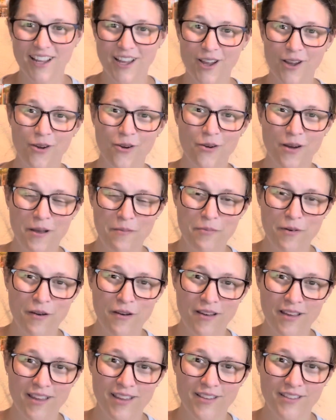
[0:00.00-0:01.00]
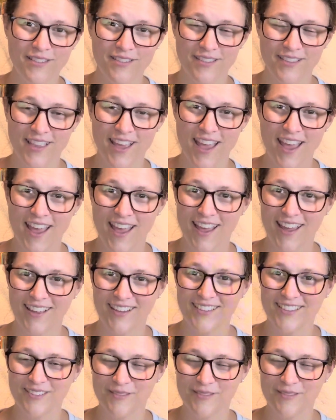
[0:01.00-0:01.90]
oh, I bought that.